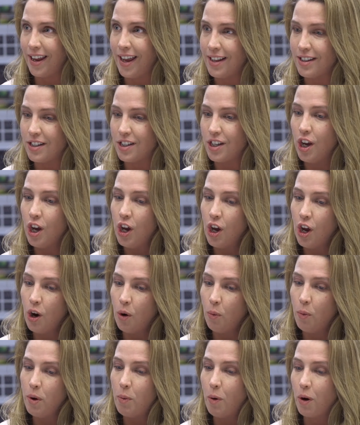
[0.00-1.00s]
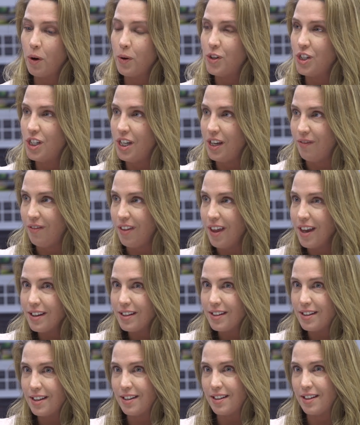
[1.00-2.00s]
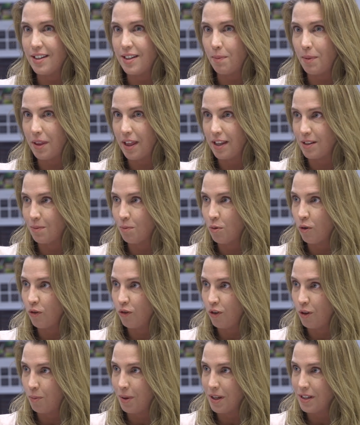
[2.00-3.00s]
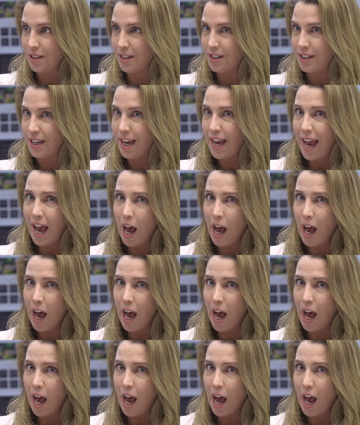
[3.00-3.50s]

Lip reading: It's, we want to achieve this. This is something that's important for the business.